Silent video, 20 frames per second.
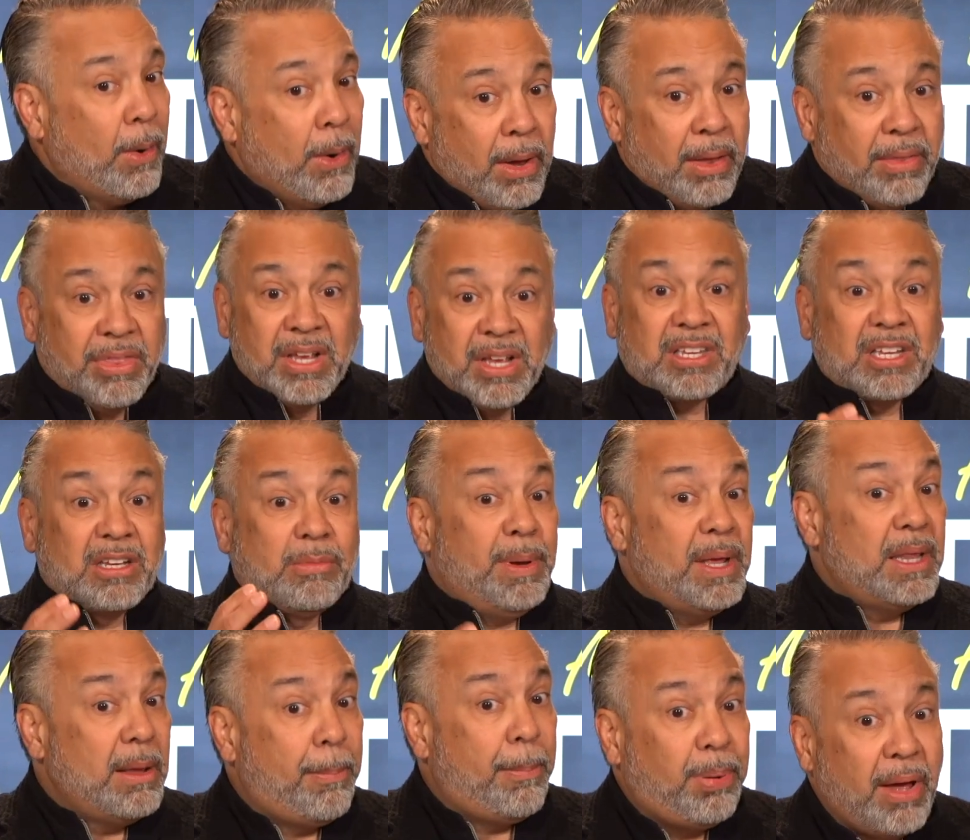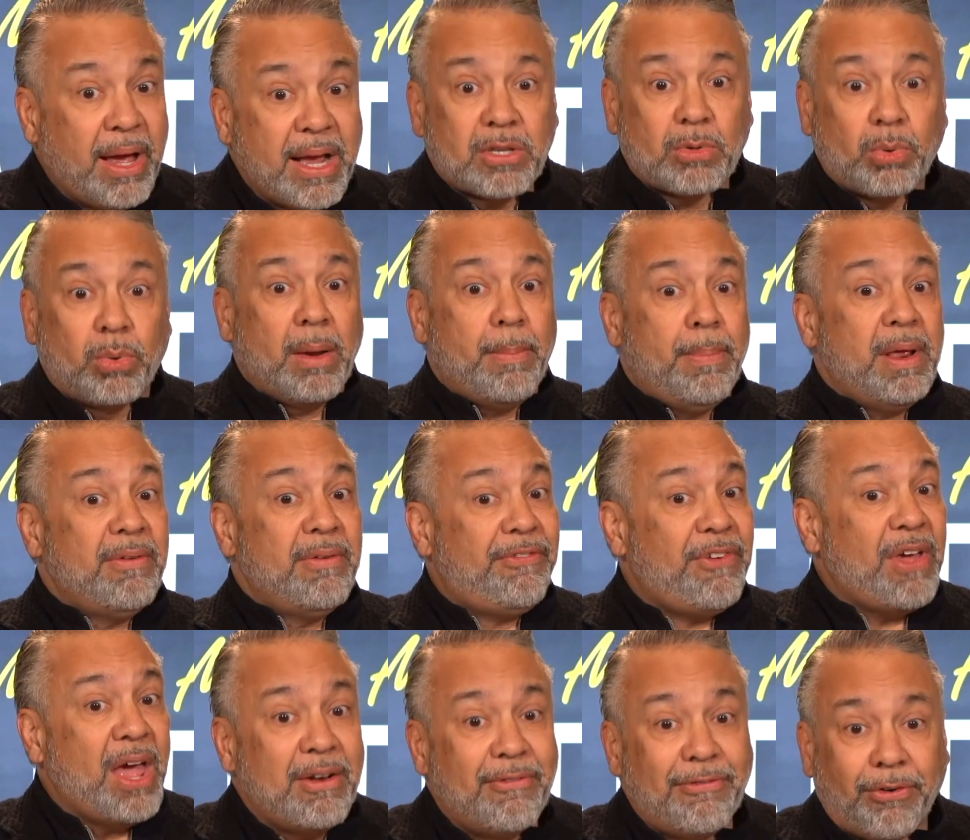This has been the place we've been
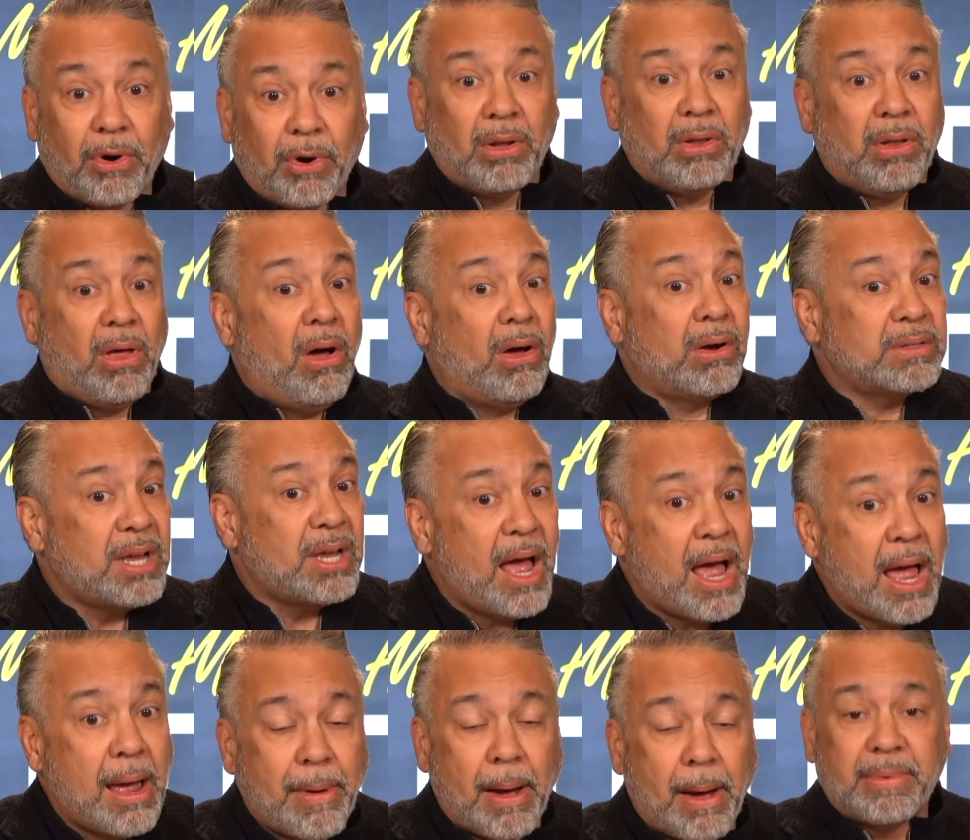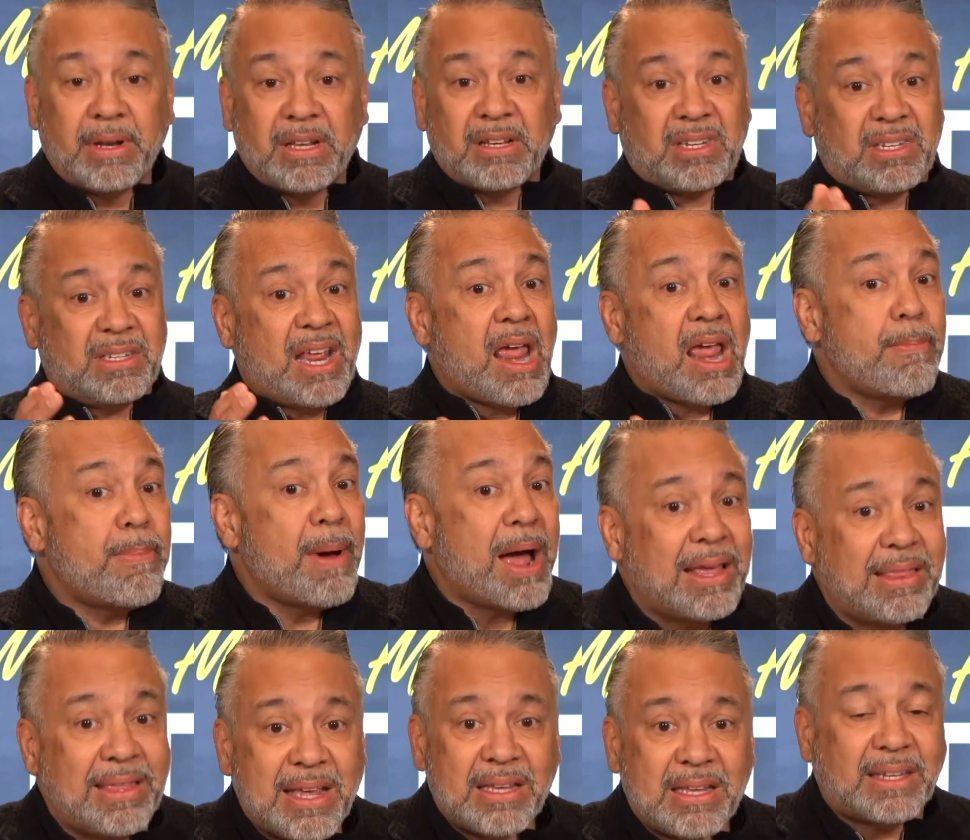fed for a long time. I'm going to stay by
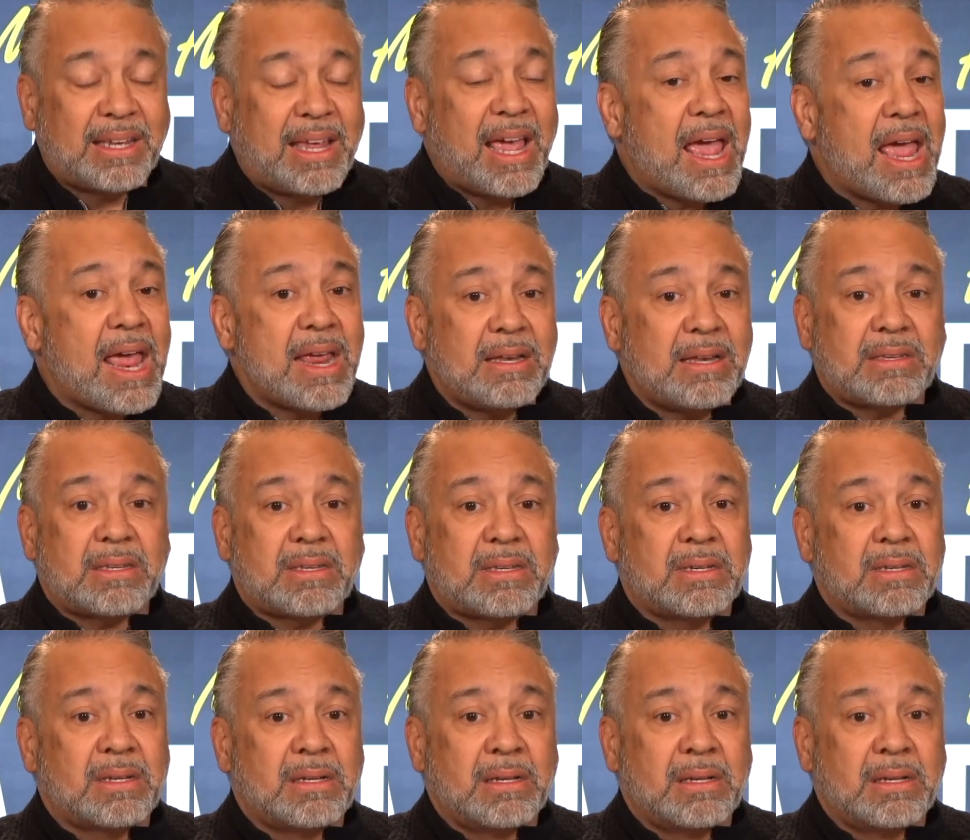these gates.